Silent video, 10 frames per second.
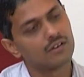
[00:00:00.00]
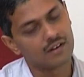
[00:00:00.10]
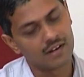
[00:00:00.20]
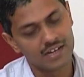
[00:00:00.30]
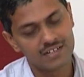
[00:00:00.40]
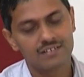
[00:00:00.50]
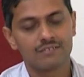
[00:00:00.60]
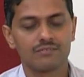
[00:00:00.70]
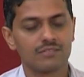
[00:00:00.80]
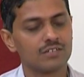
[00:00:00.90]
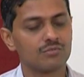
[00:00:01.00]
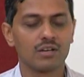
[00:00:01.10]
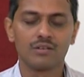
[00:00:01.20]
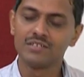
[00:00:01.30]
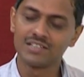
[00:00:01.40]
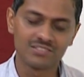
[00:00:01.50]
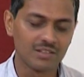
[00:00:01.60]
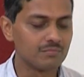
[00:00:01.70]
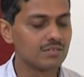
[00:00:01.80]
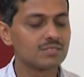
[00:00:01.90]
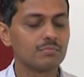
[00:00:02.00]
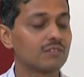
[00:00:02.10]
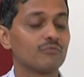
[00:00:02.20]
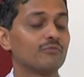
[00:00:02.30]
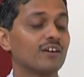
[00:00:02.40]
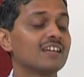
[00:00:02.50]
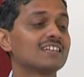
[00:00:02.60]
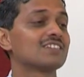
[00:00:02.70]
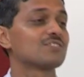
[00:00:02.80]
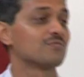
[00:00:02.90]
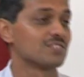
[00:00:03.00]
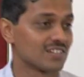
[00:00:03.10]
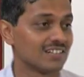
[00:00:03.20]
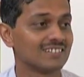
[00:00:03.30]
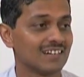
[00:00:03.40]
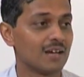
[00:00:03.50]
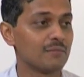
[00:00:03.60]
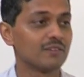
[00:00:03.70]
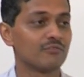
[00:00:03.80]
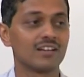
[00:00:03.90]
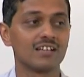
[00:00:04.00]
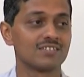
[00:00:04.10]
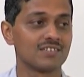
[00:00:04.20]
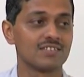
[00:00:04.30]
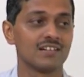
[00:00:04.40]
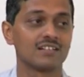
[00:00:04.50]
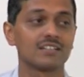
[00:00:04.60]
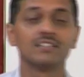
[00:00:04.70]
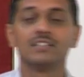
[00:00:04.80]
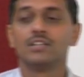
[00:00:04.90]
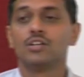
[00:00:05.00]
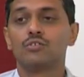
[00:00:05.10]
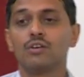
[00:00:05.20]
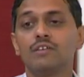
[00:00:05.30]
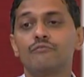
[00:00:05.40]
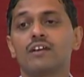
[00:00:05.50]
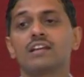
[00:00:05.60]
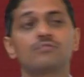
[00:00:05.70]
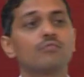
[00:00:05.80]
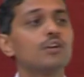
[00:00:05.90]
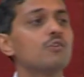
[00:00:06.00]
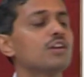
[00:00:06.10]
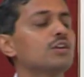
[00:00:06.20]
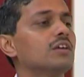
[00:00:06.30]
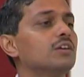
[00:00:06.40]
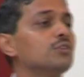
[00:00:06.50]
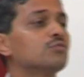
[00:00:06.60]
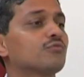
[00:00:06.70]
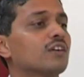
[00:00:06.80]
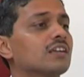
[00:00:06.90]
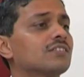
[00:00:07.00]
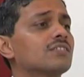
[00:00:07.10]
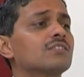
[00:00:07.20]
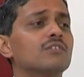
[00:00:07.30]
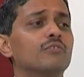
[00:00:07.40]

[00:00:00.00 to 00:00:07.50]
Right, that is one of the examples, but furnaces we said, I am in furnaces yet. So, in furnace, why do I use furnaces?